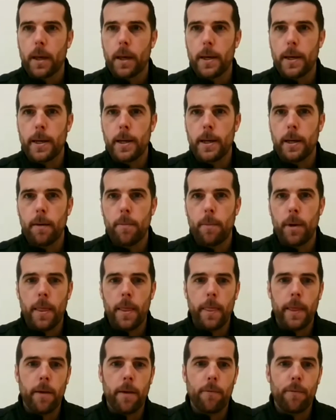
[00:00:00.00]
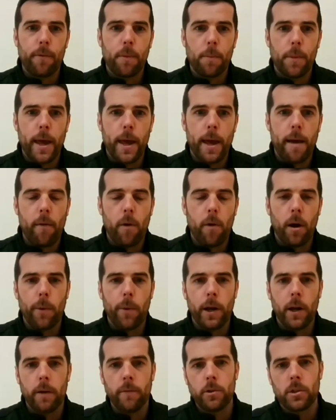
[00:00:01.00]
And then from there I
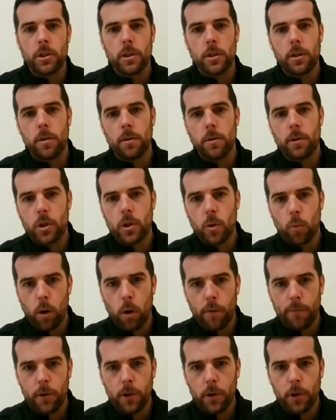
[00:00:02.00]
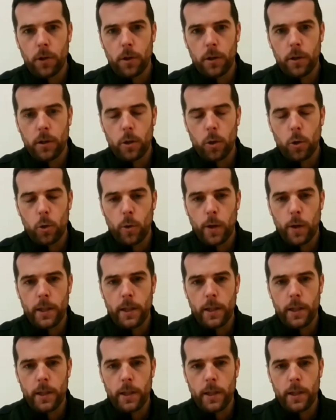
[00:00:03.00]
went over to Watford, who at
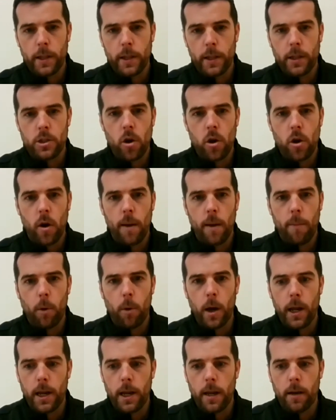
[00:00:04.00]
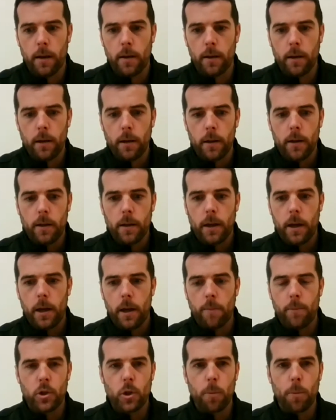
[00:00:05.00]
the time were in
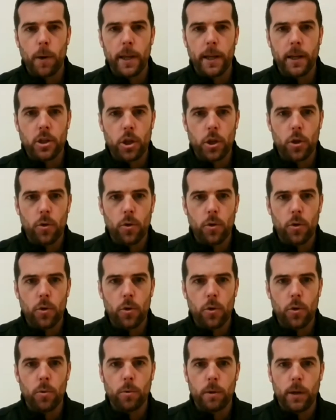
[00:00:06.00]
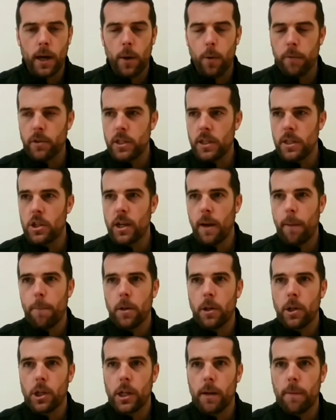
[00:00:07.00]
Super League 2, now obviously the
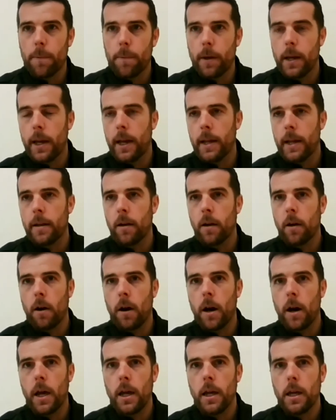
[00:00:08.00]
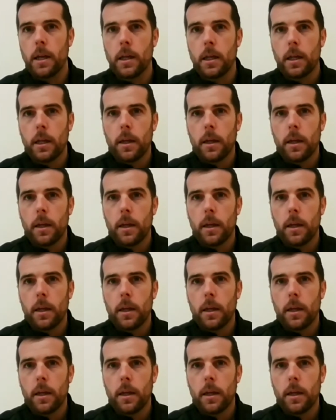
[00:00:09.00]
Championship, and I